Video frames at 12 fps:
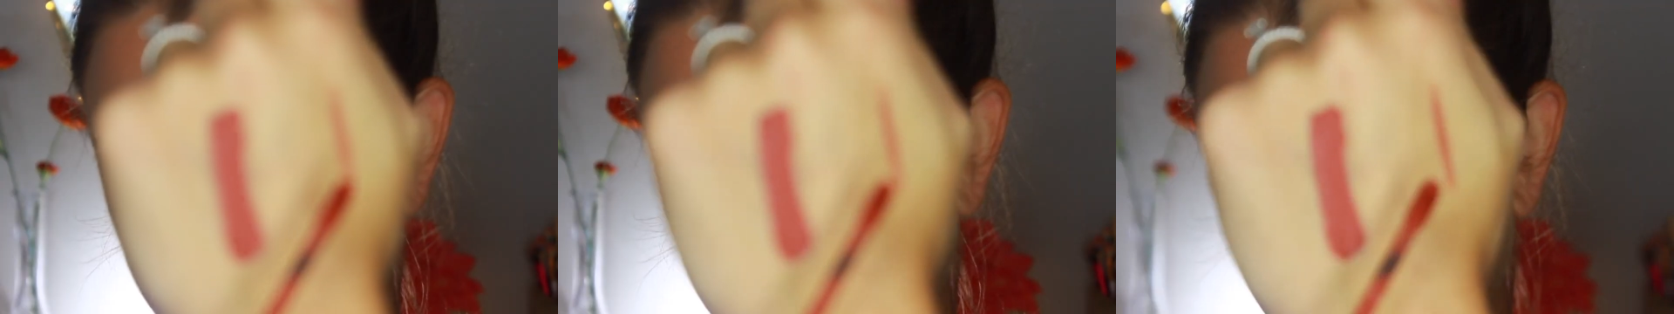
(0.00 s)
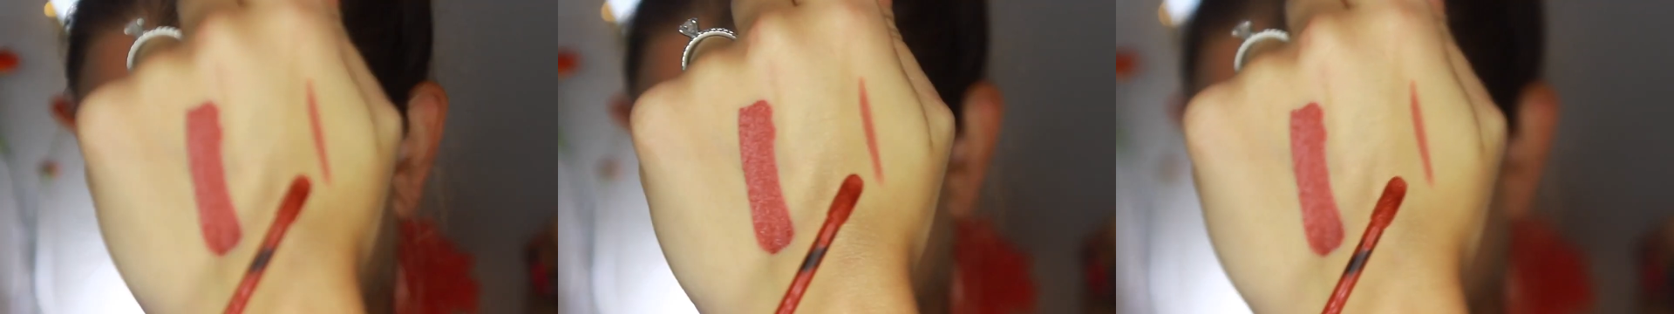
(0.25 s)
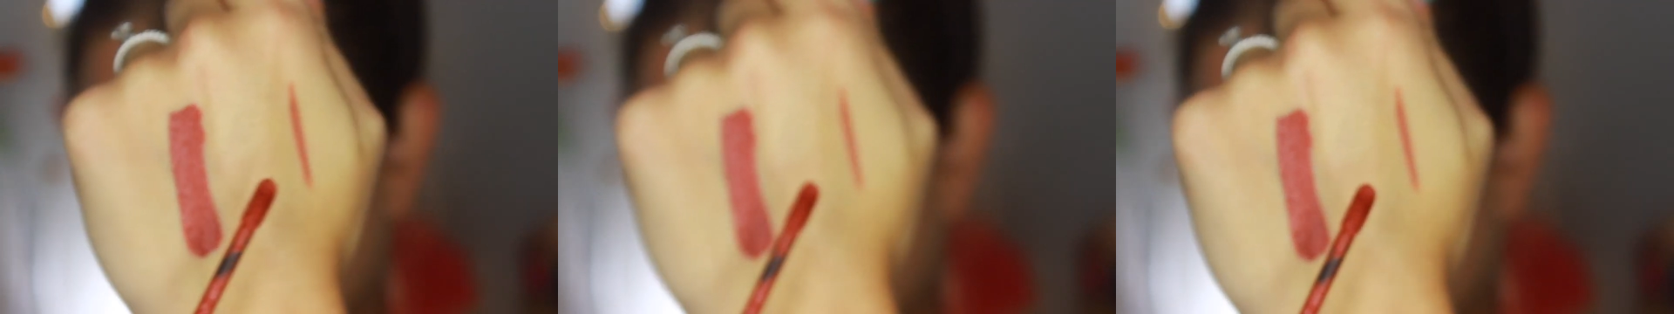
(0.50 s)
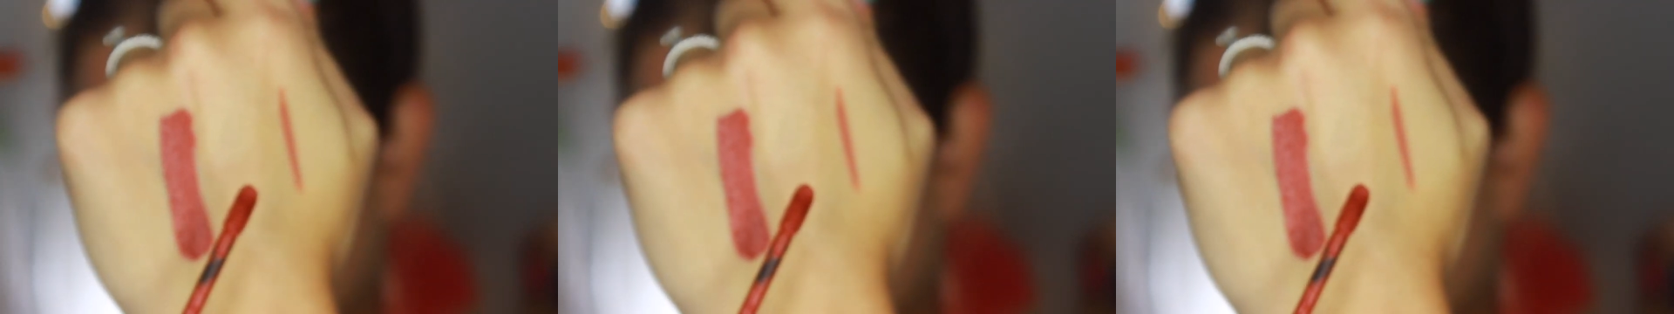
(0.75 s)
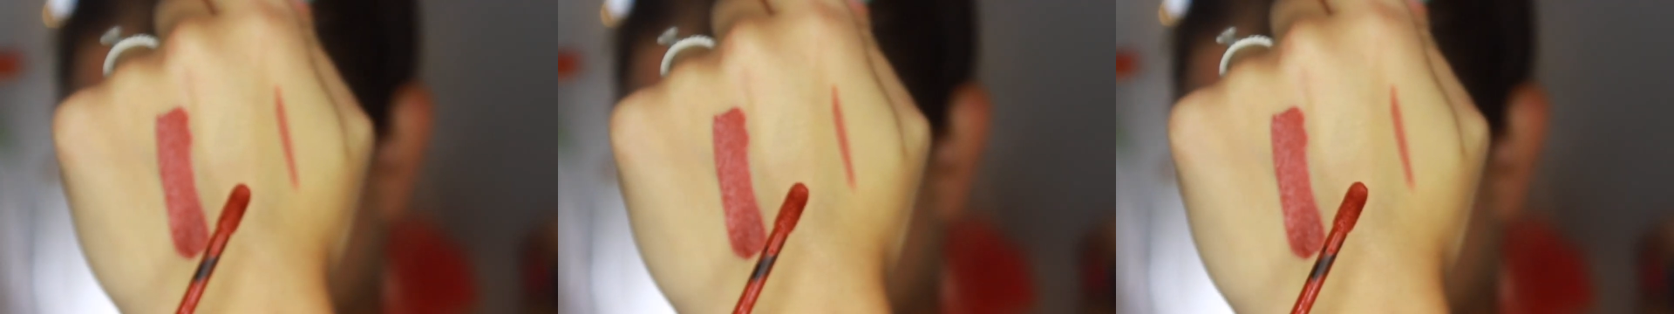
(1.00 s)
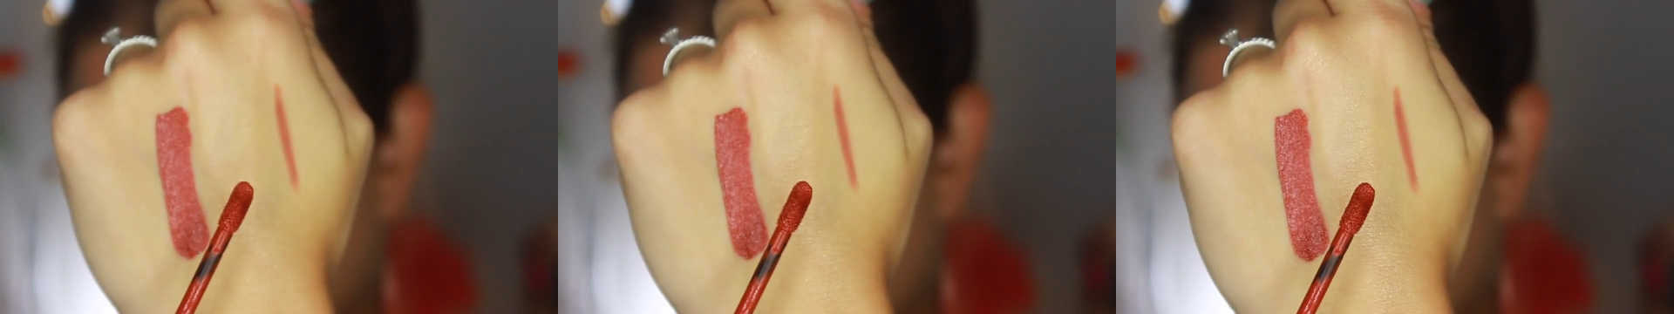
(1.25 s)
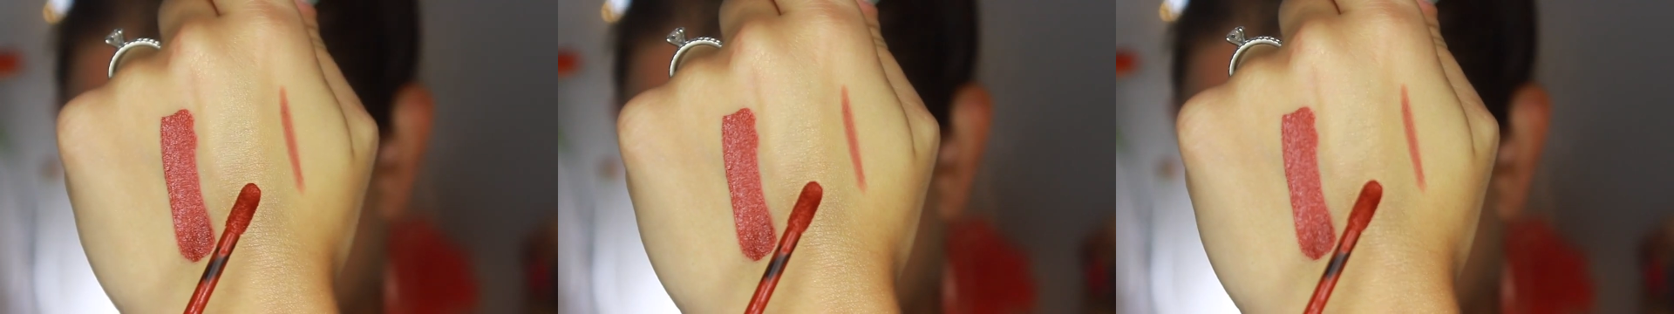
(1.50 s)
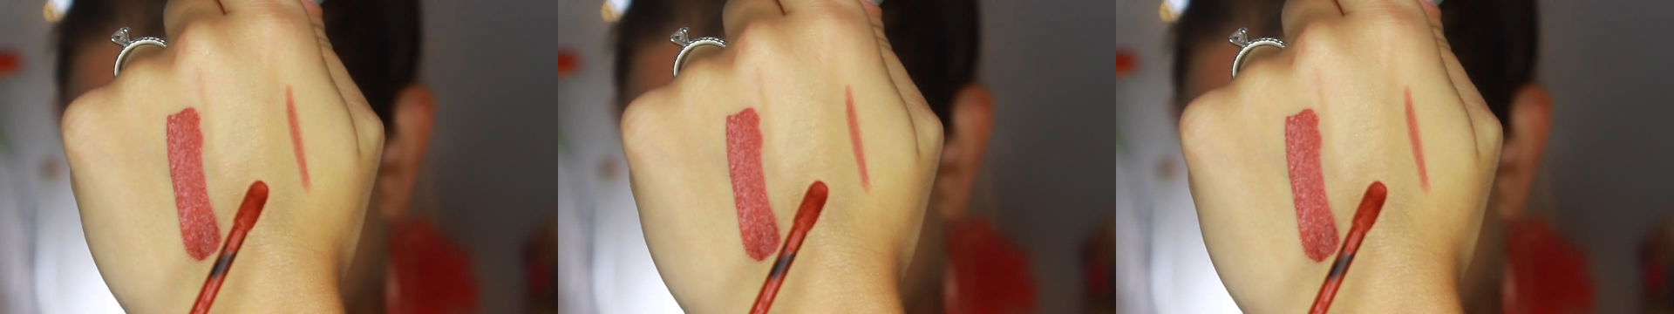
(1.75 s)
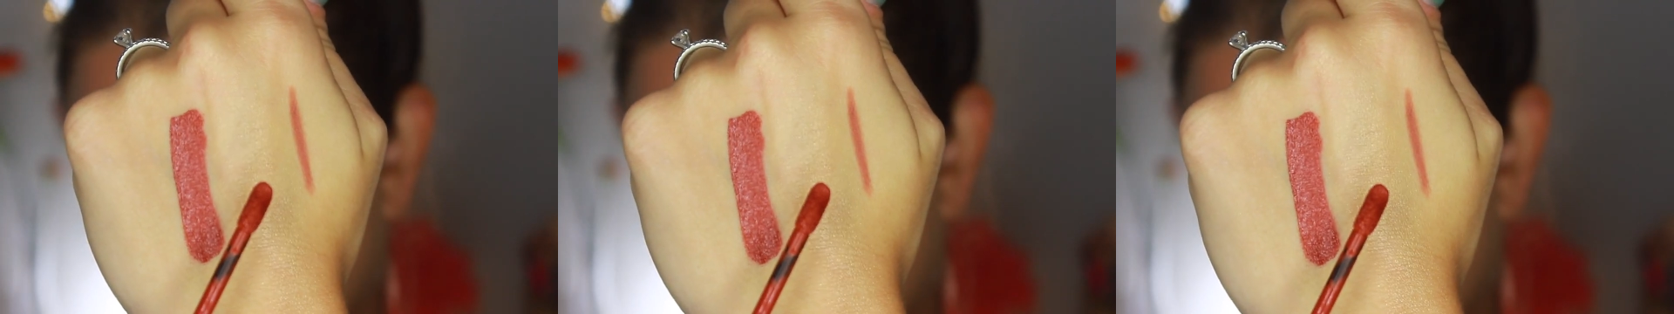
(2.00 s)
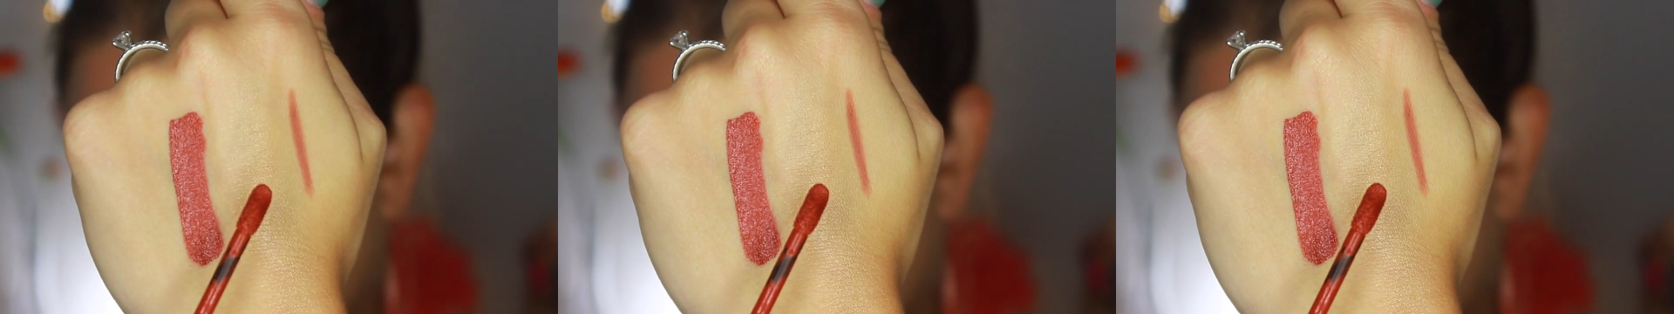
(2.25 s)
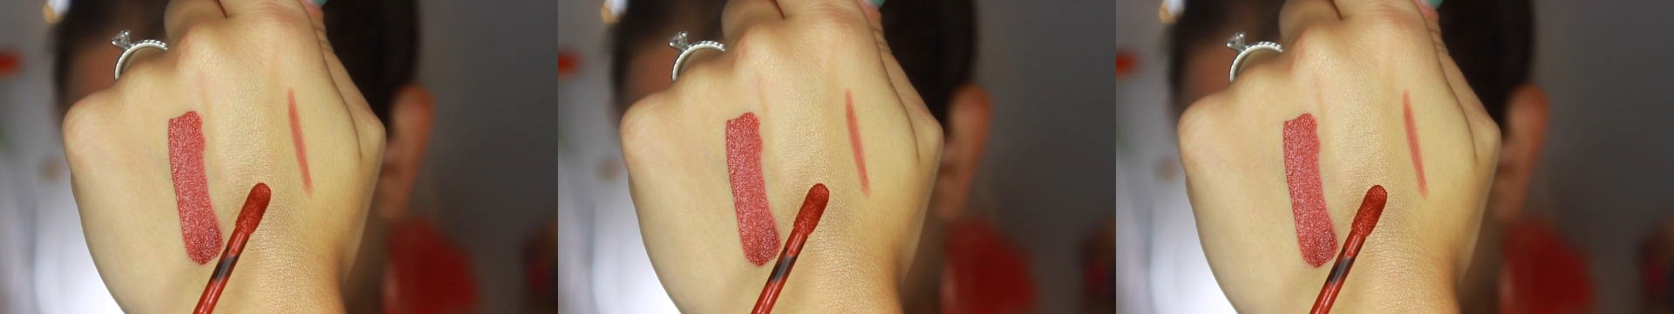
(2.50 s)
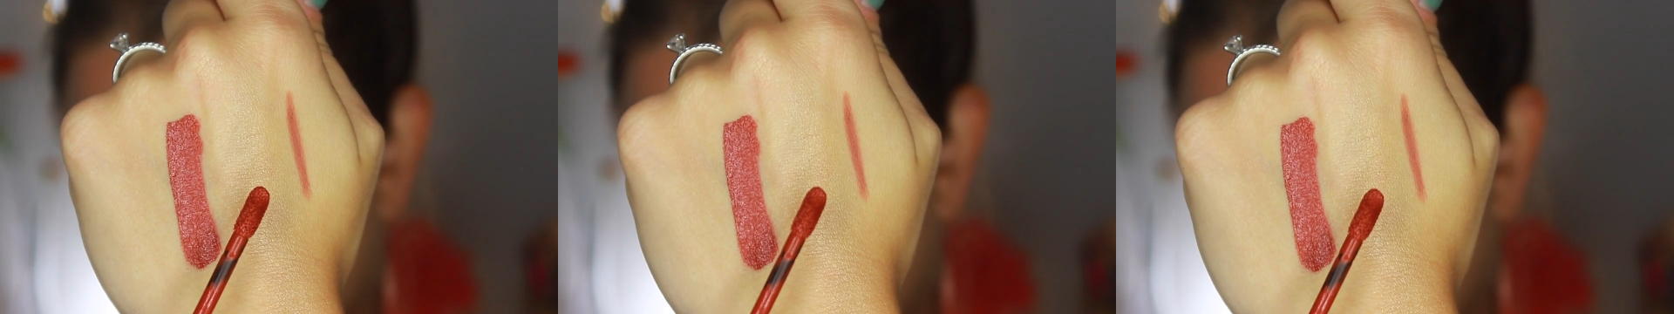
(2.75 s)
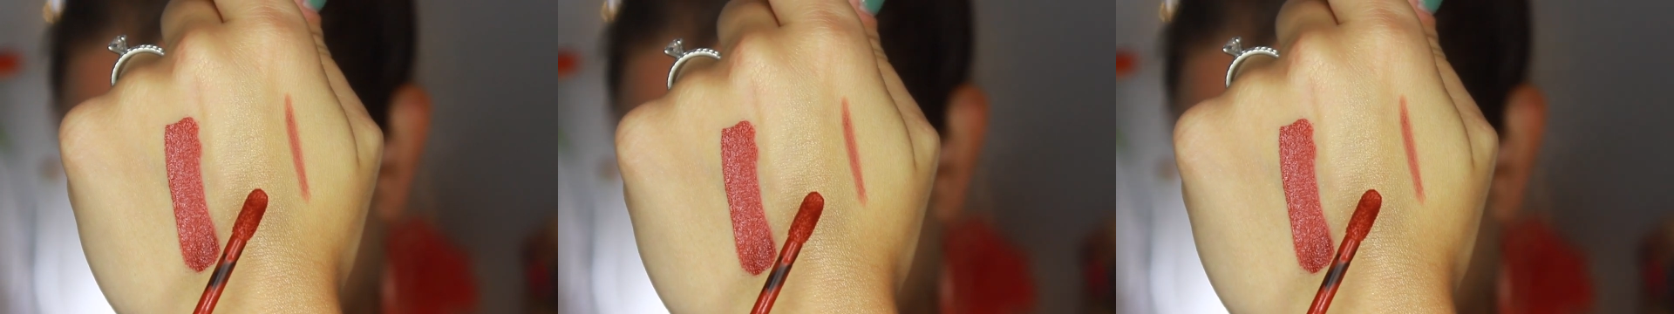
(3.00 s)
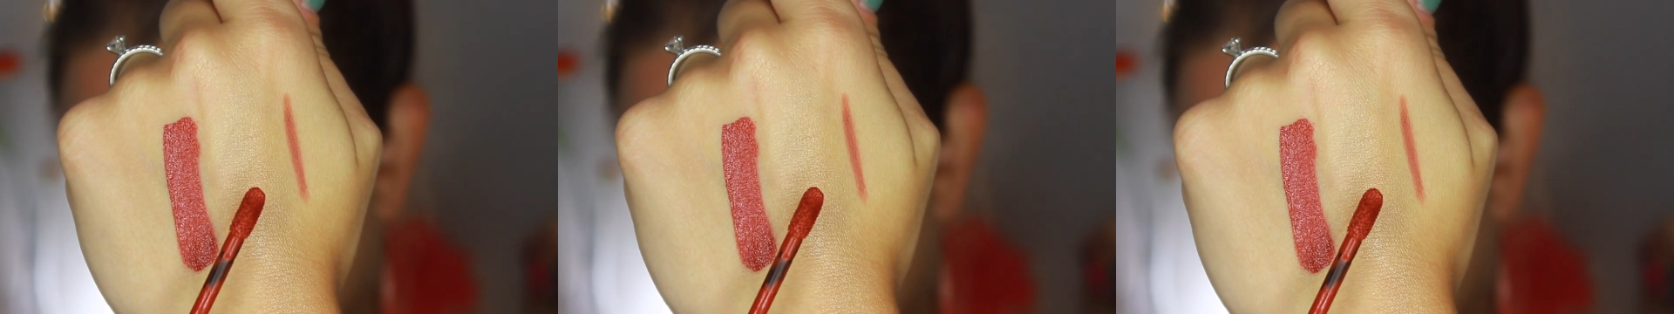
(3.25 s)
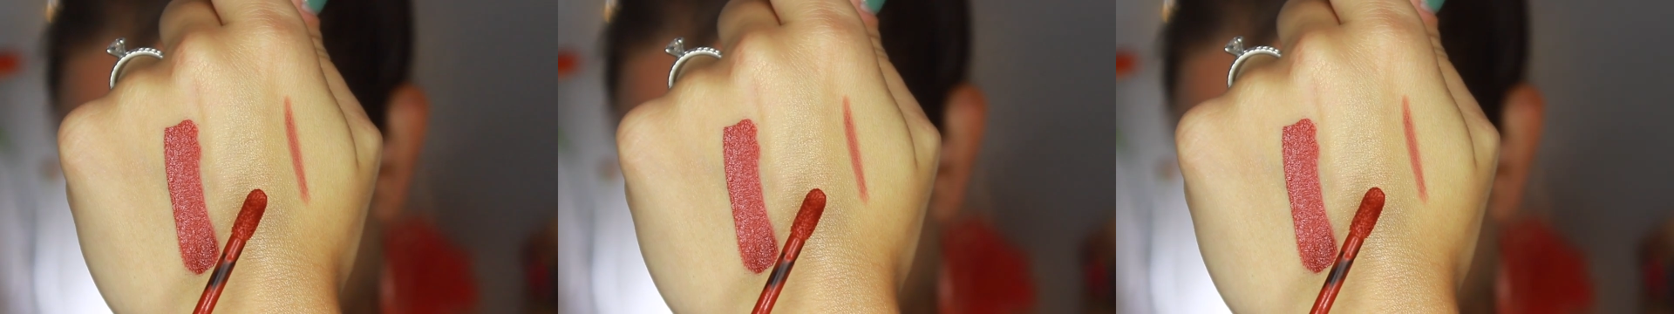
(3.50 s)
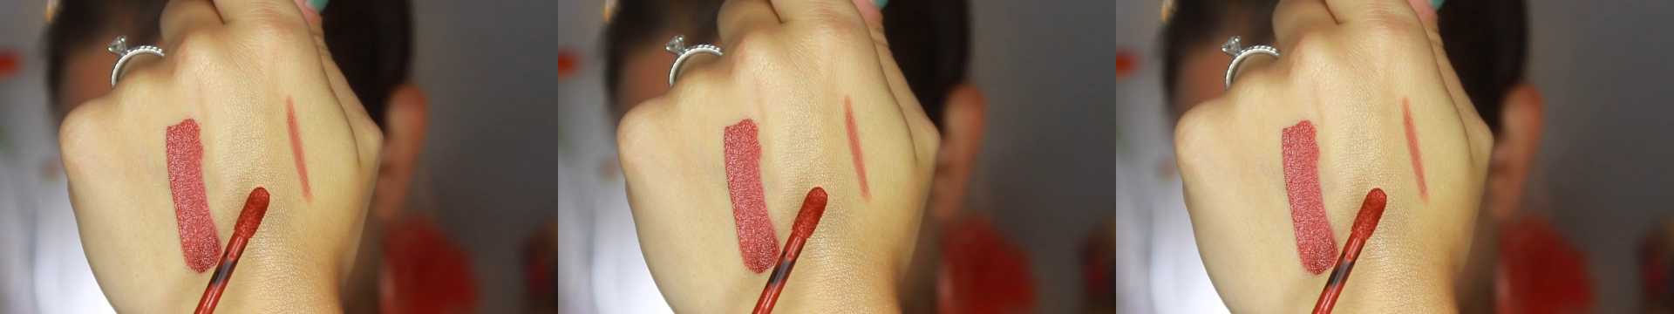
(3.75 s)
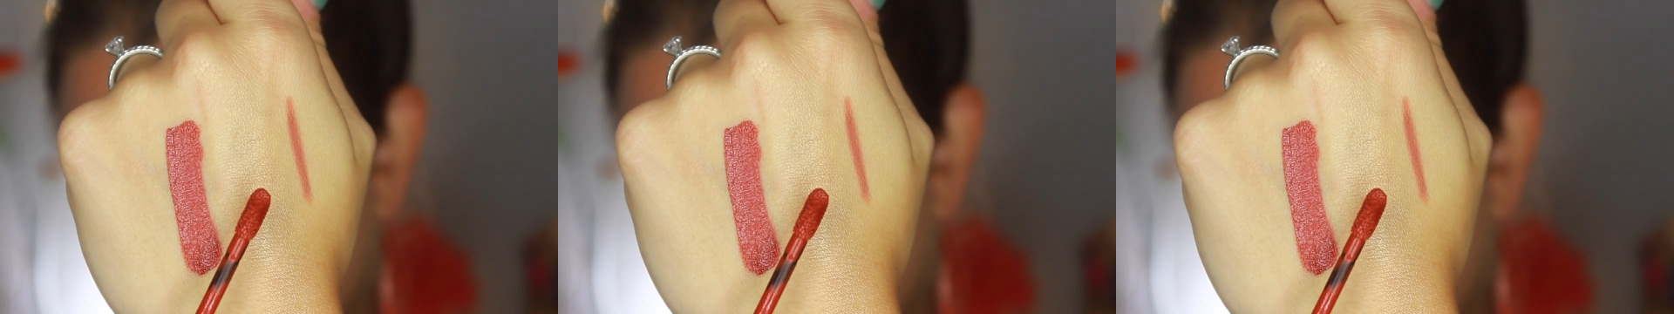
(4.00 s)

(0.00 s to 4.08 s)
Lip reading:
No face is visible, so there are no lips to read.